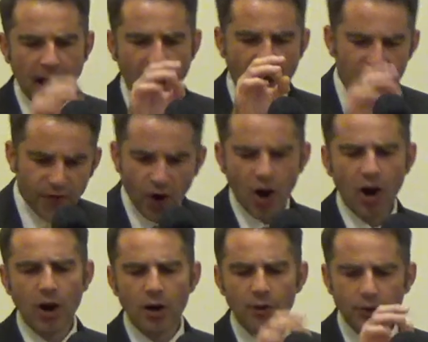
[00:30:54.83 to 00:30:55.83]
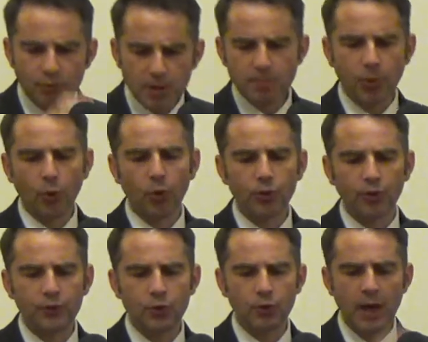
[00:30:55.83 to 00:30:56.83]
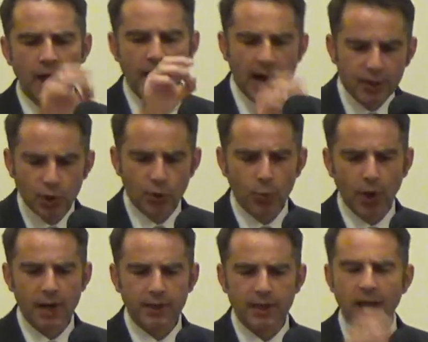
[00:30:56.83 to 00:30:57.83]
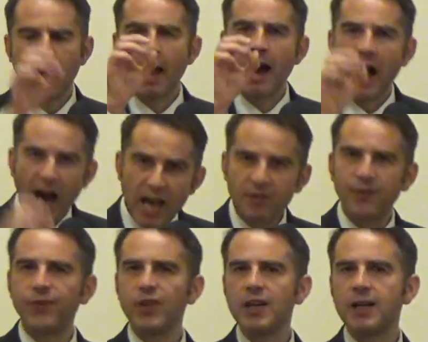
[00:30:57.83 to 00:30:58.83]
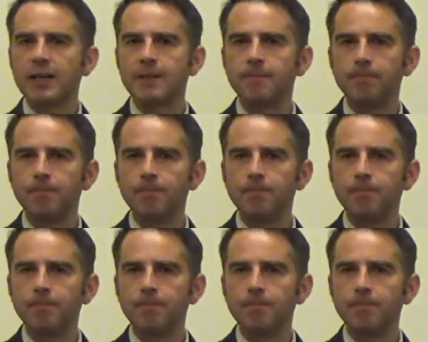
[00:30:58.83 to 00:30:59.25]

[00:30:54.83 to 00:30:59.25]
I've heard the report of you and your work. I fear.